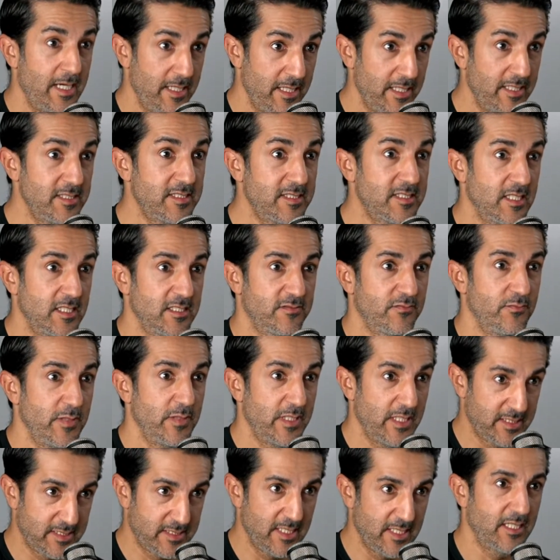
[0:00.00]
insights from it.
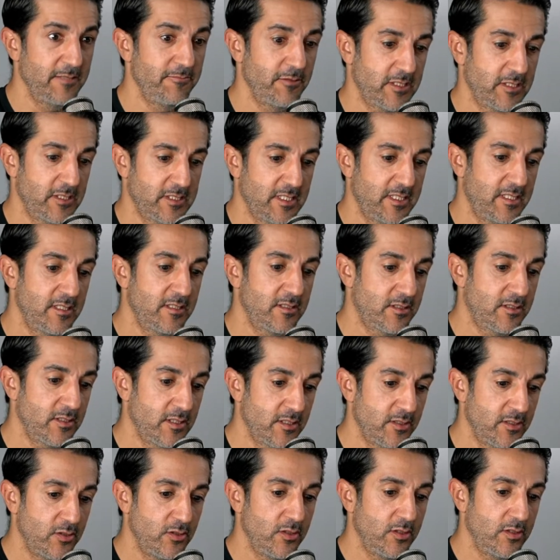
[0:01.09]
Exactly. Because I think
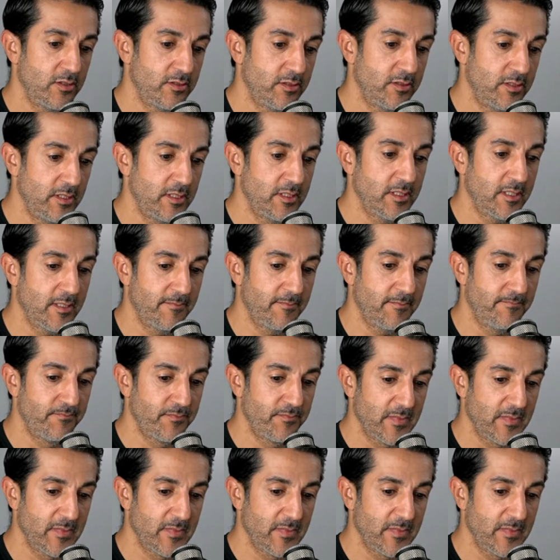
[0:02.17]
the